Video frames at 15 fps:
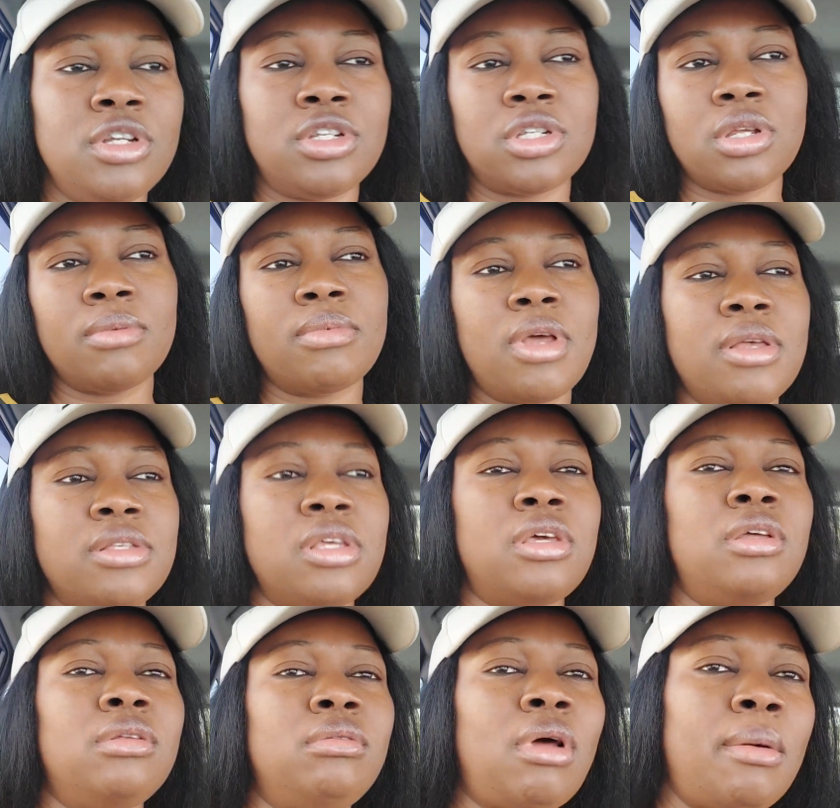sometimes it
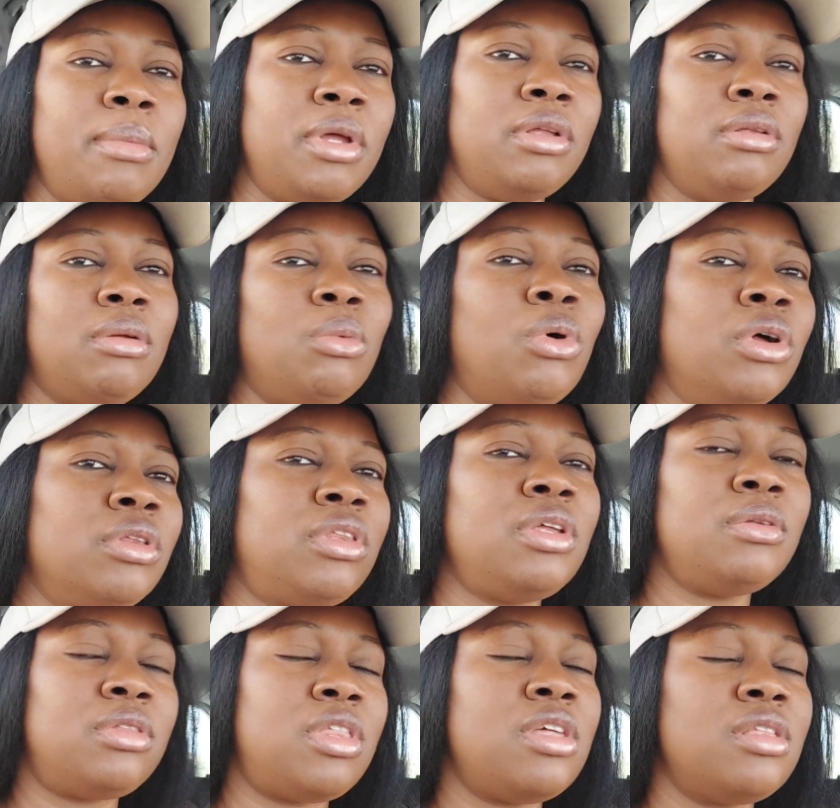
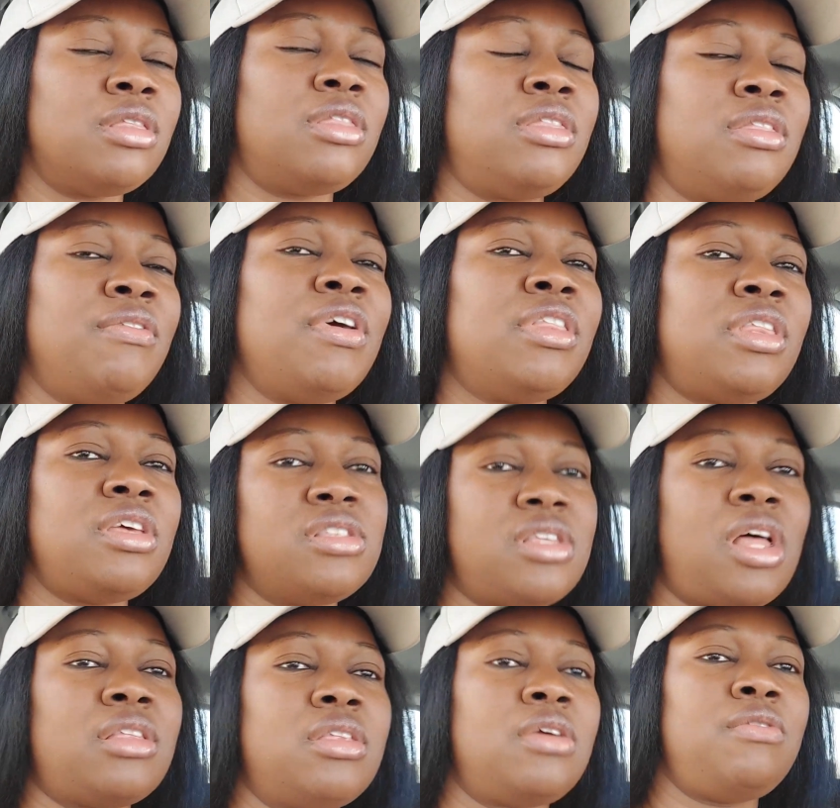can, three things
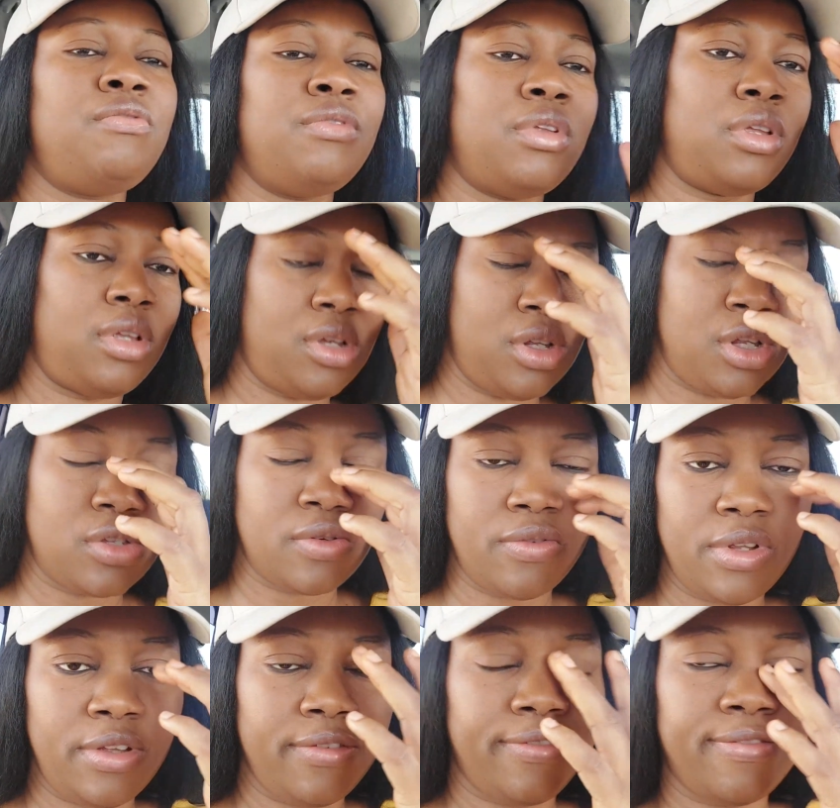that you need to
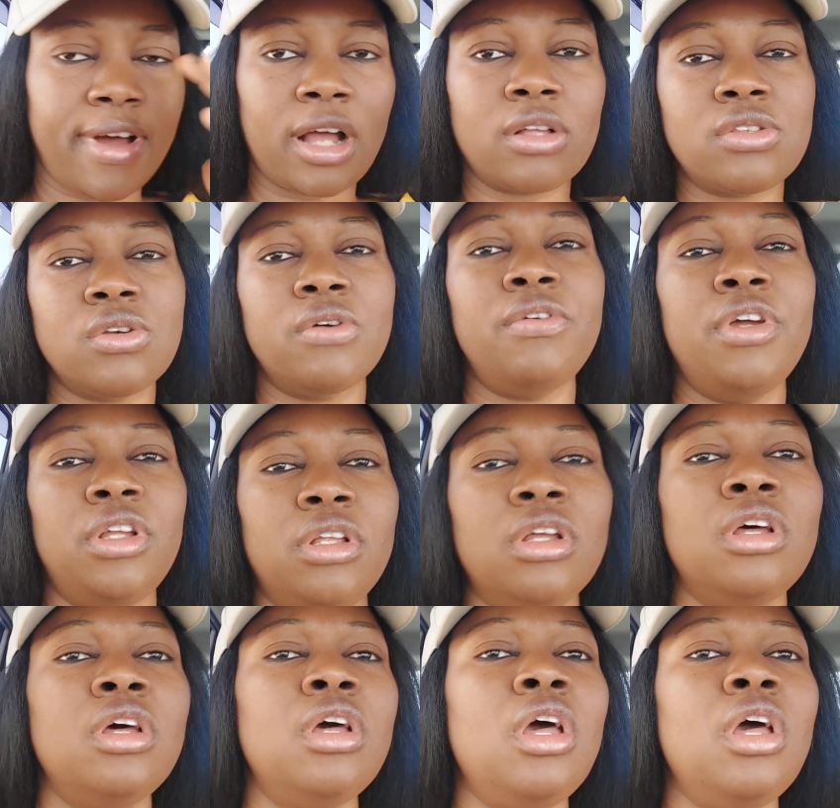really factor in